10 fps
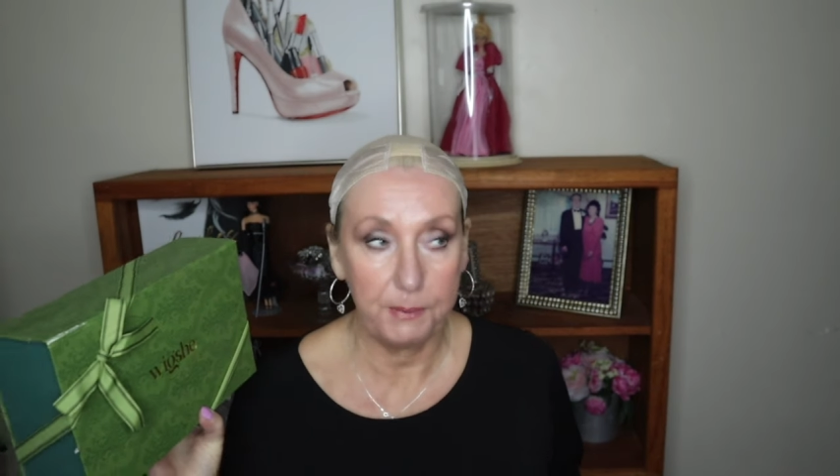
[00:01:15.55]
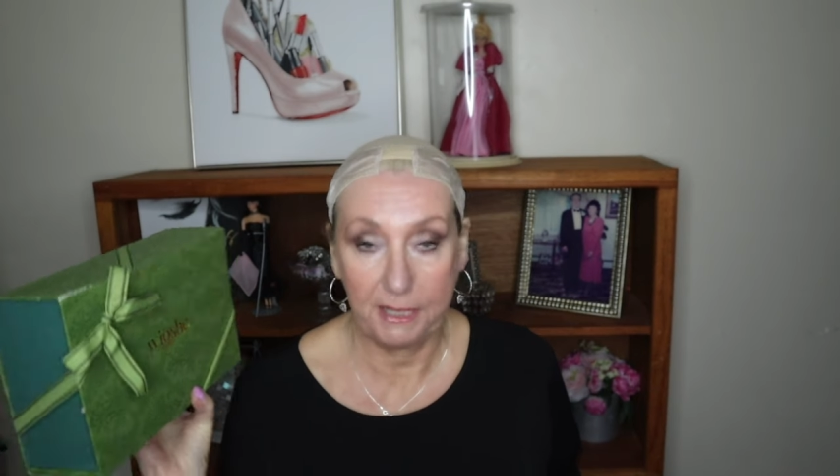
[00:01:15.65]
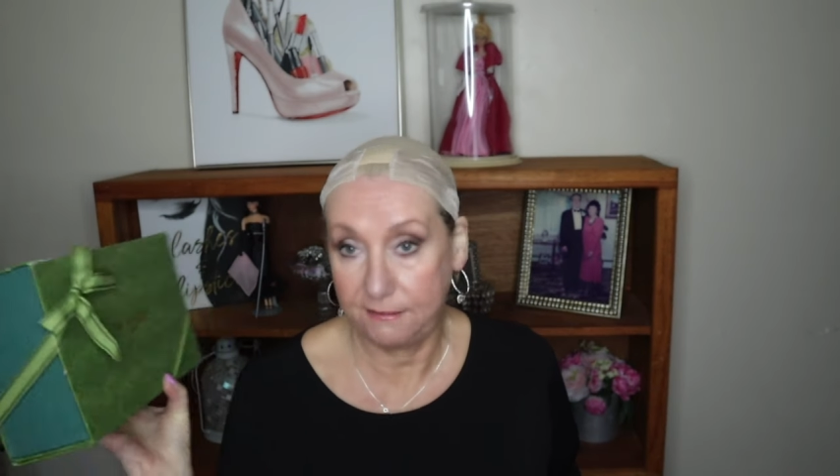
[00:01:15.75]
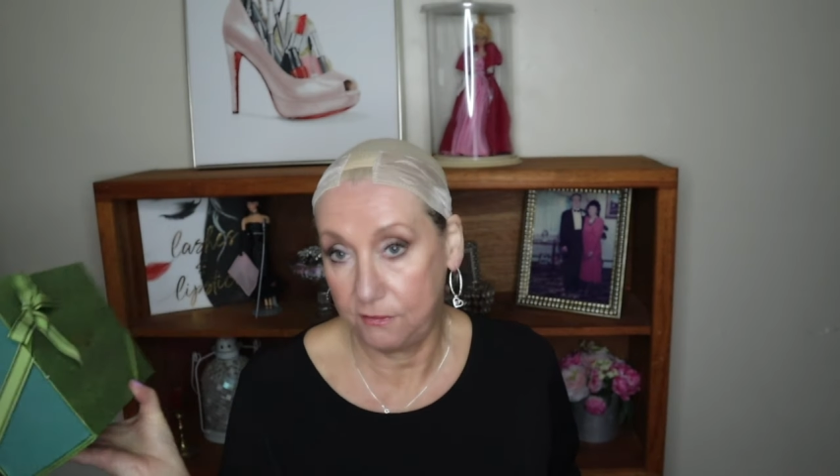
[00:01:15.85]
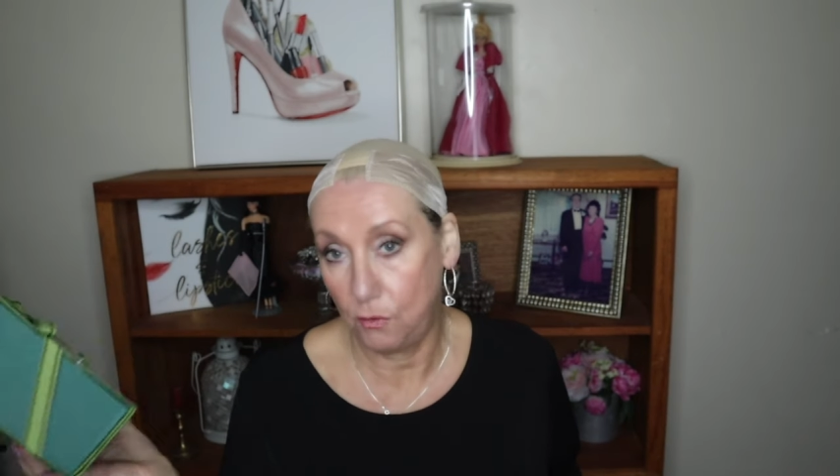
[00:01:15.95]

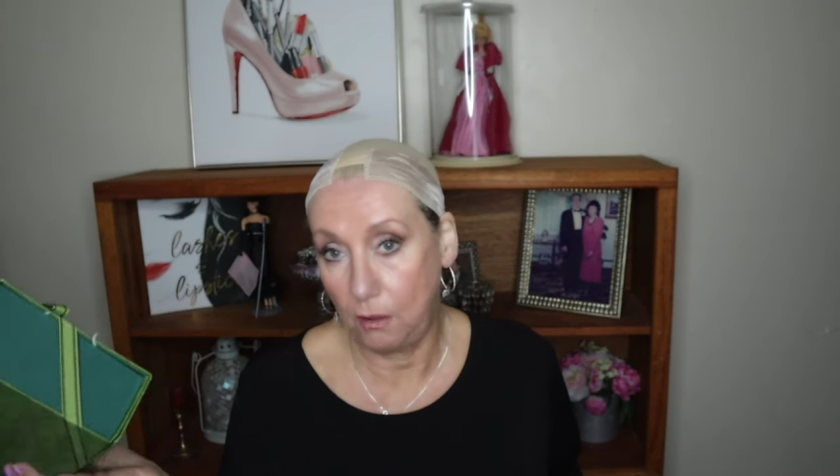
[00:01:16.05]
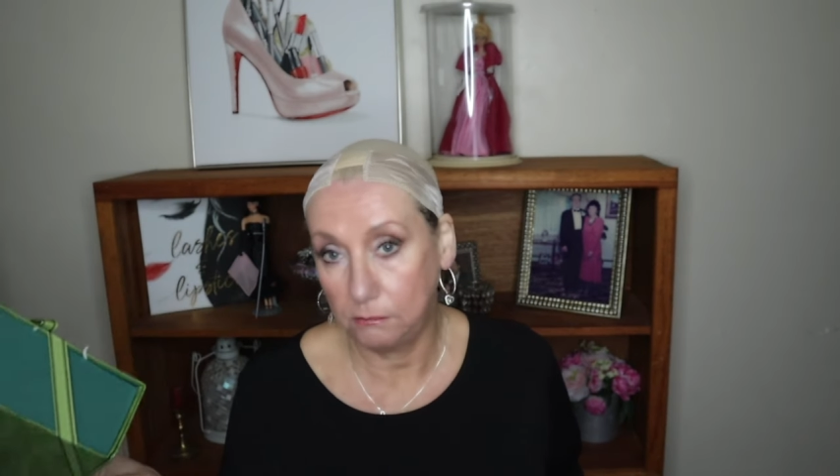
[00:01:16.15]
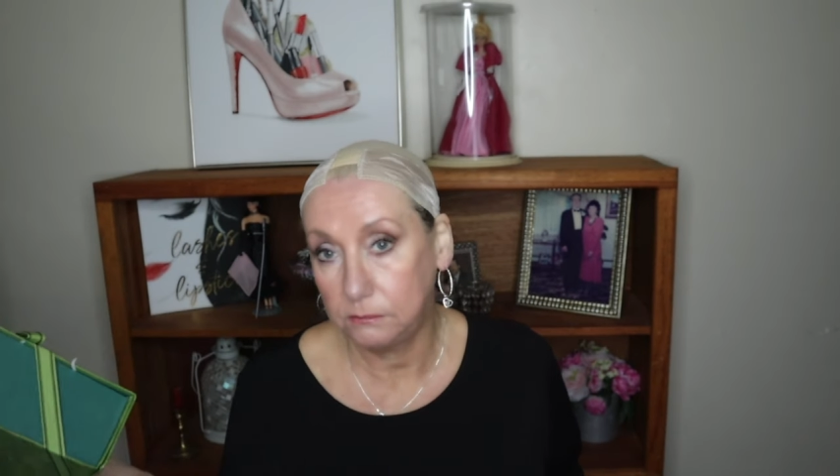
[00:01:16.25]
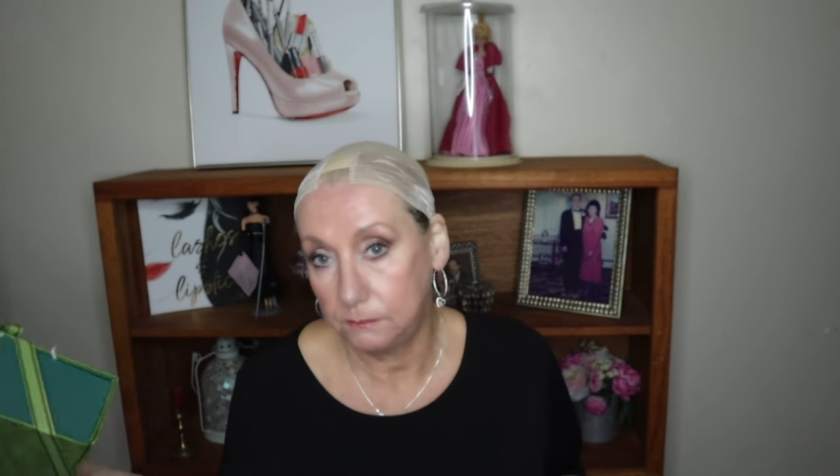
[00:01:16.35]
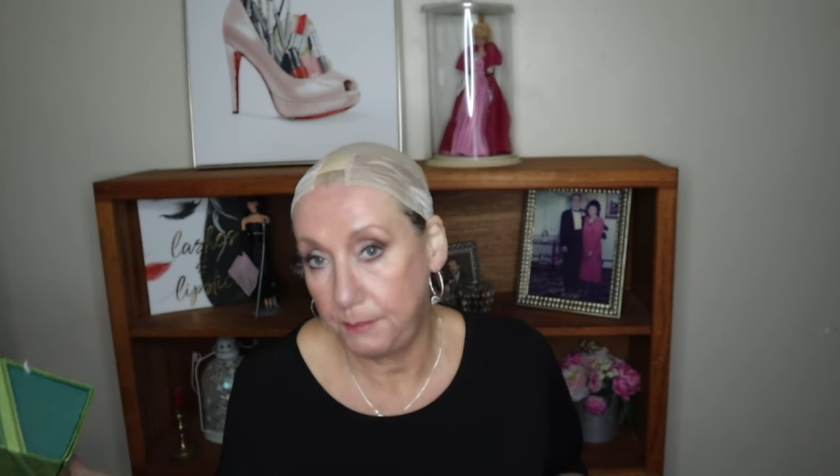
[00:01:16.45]
because they're
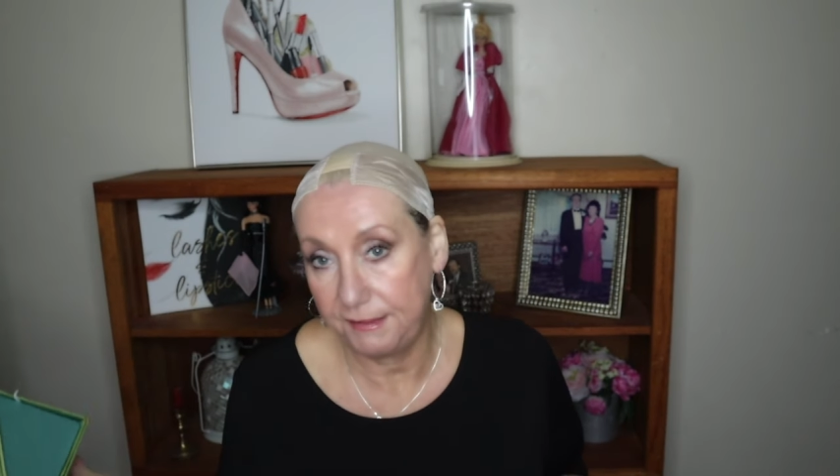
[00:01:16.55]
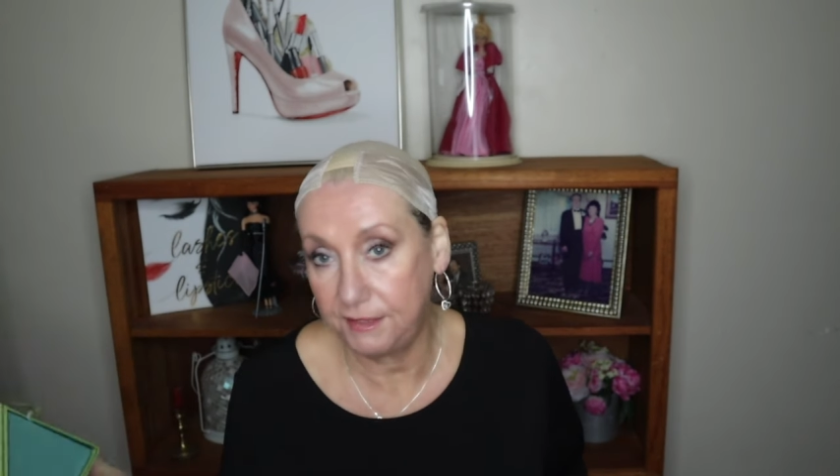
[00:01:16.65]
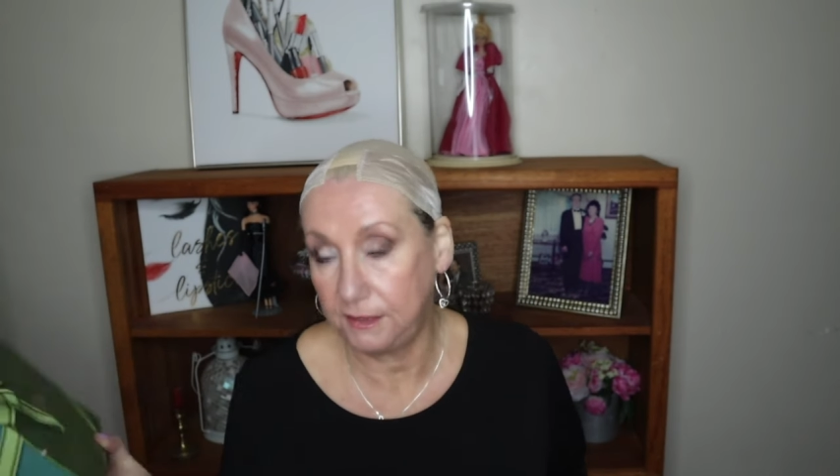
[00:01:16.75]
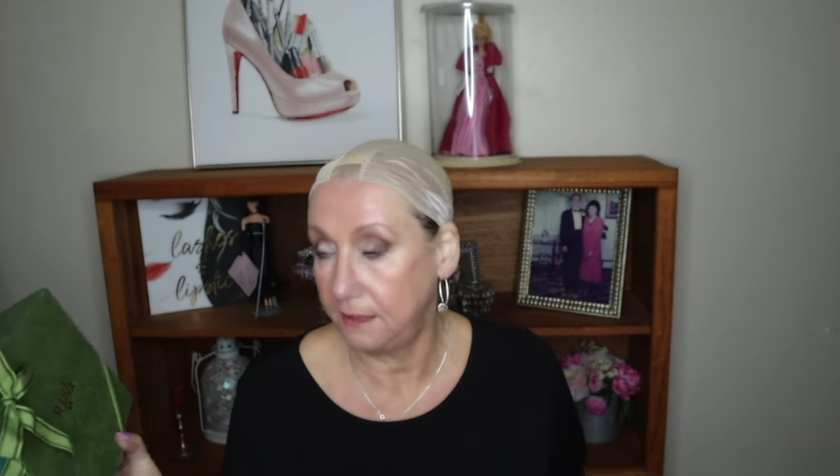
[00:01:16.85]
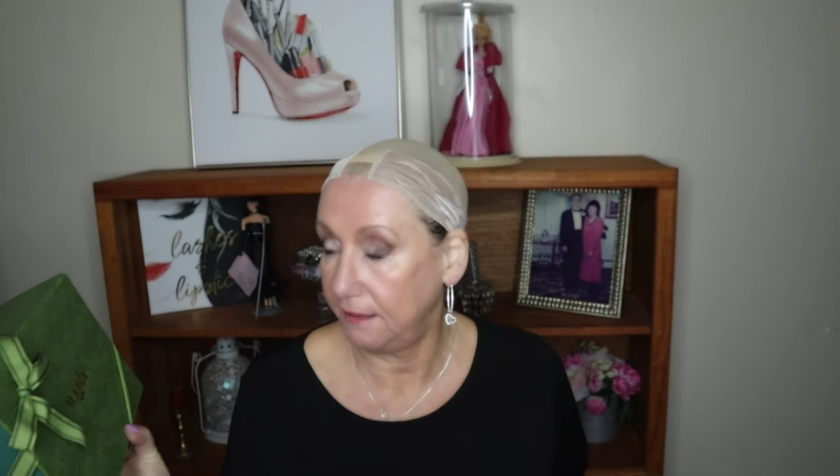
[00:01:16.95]
all
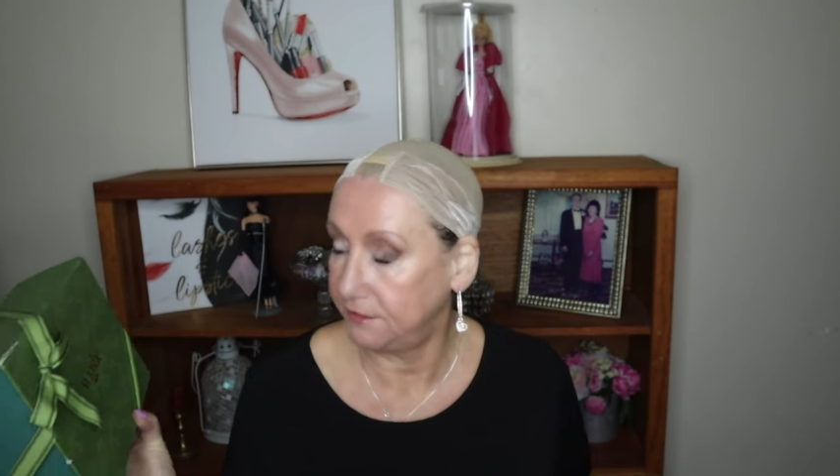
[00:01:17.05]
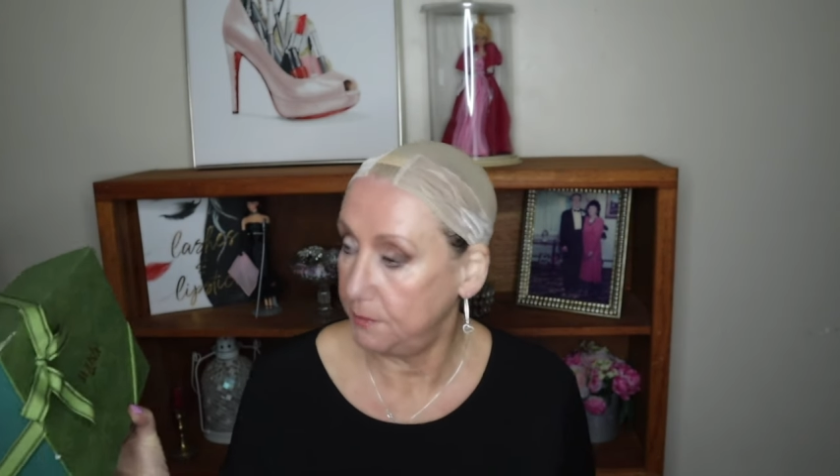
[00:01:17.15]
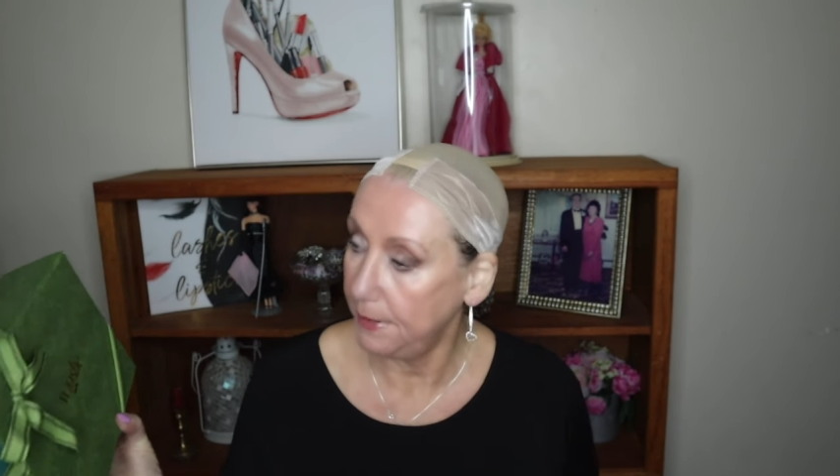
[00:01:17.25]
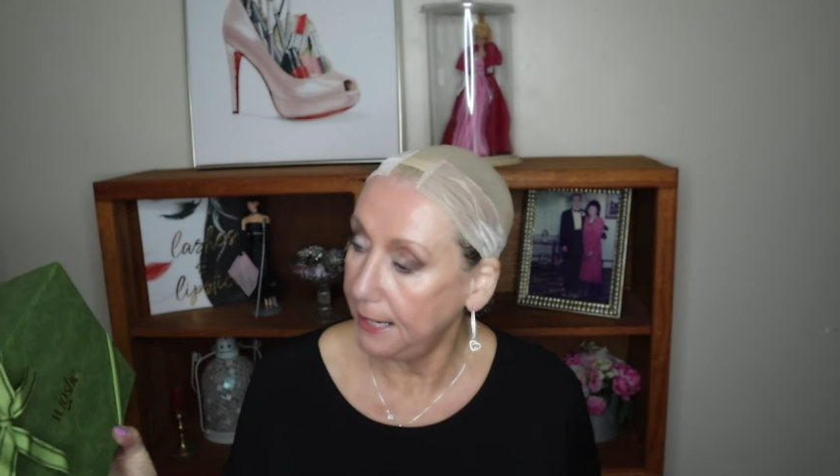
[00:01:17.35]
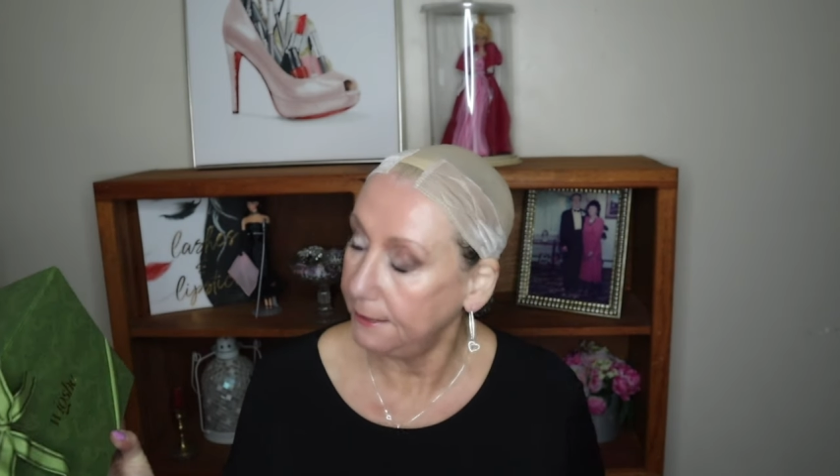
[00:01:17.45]
basically
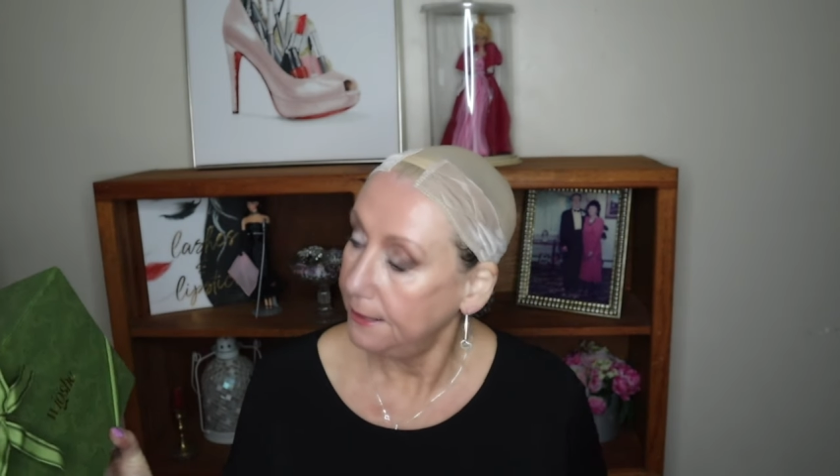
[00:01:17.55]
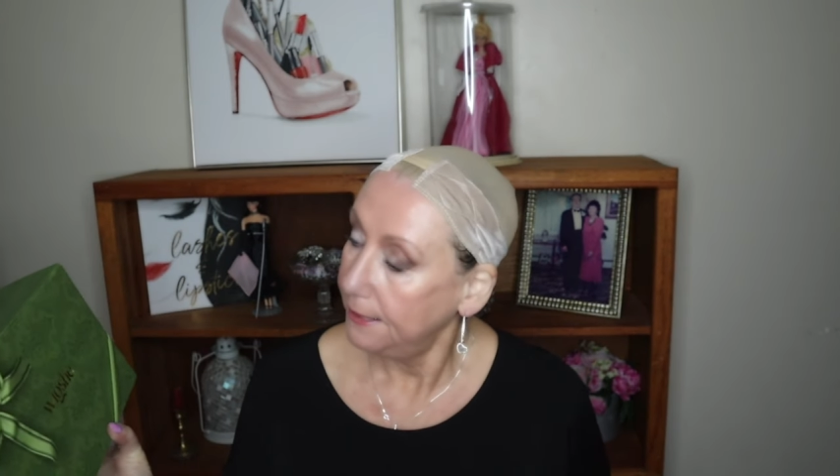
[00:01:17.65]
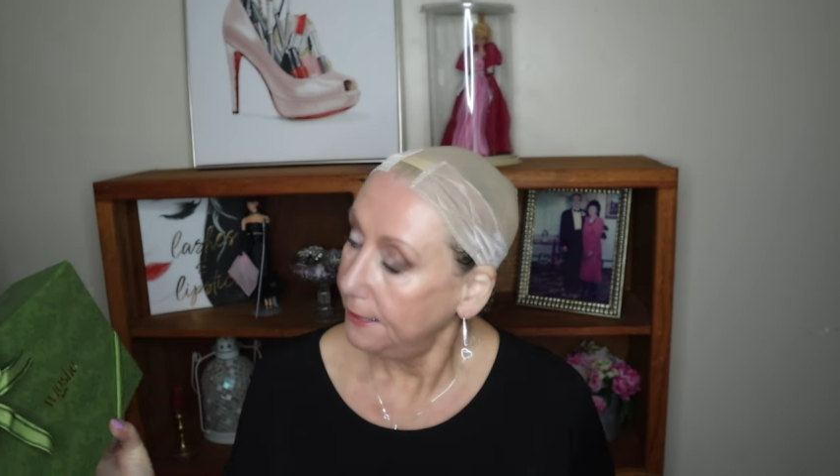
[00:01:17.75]
custom made.